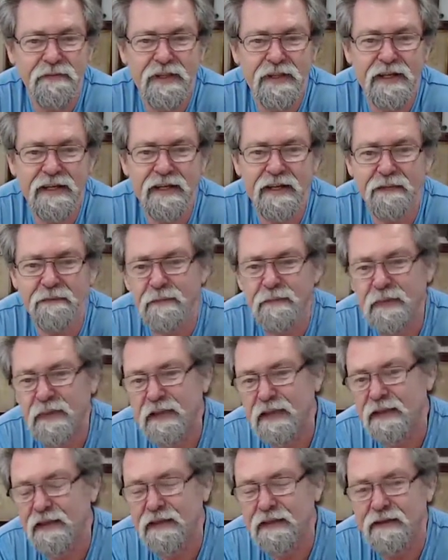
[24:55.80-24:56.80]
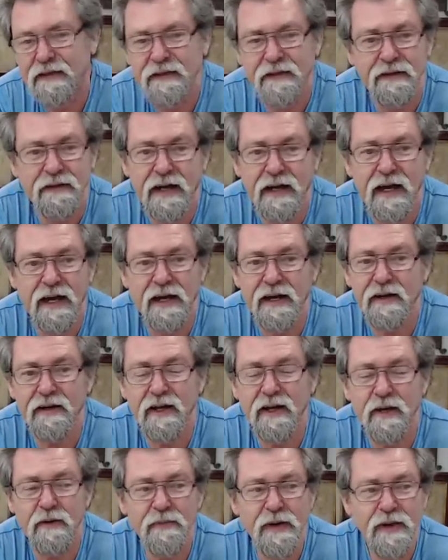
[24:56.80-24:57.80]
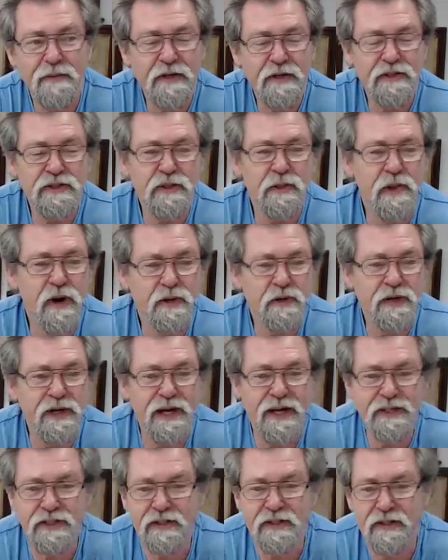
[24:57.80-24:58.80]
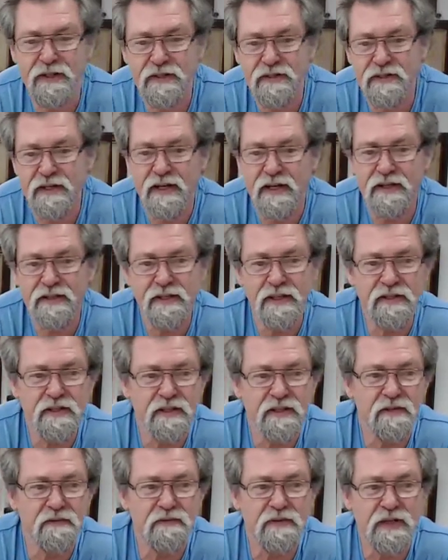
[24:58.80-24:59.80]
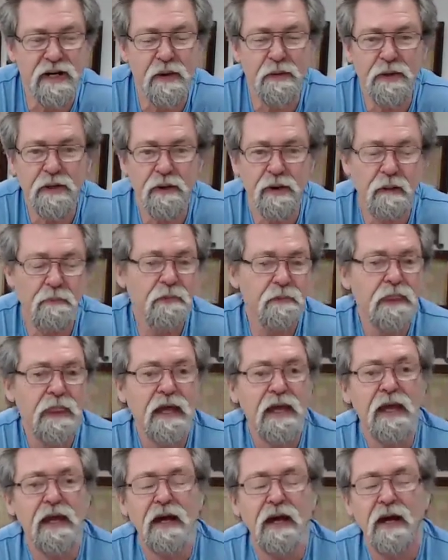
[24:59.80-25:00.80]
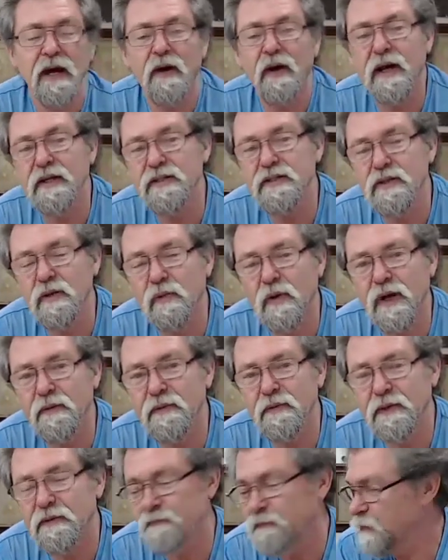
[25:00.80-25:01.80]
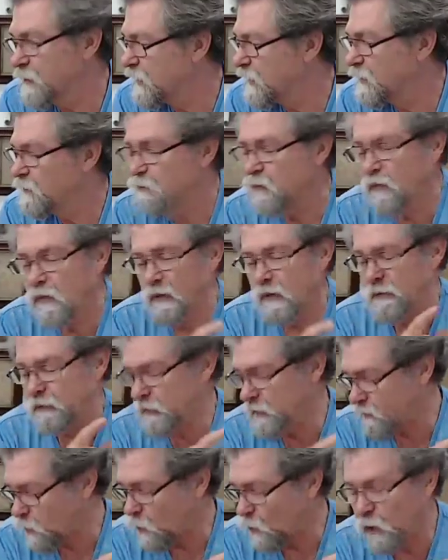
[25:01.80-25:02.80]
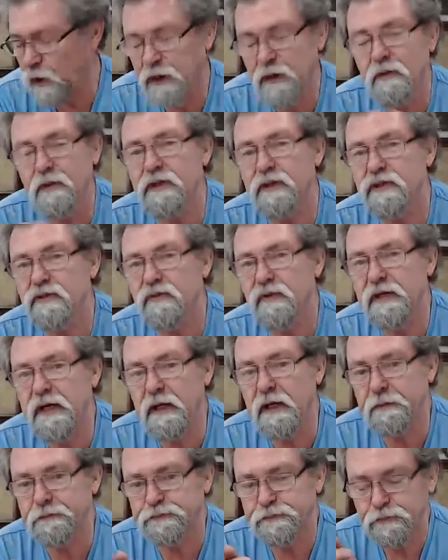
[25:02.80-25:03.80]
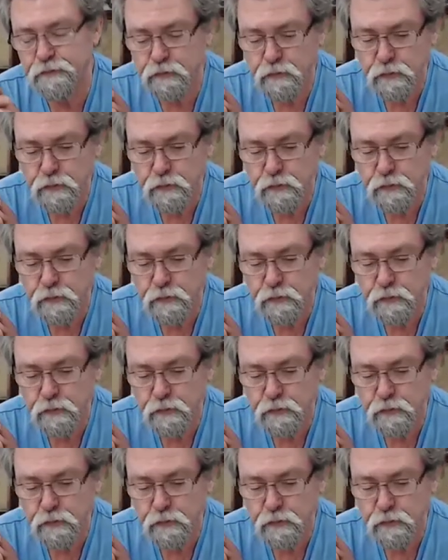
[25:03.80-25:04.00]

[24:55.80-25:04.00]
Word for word: There you go. I don't know. Maybe it's your own connection that's, uh, that's slowing you up. All right, so what I'm, I'll give you a warning with this video.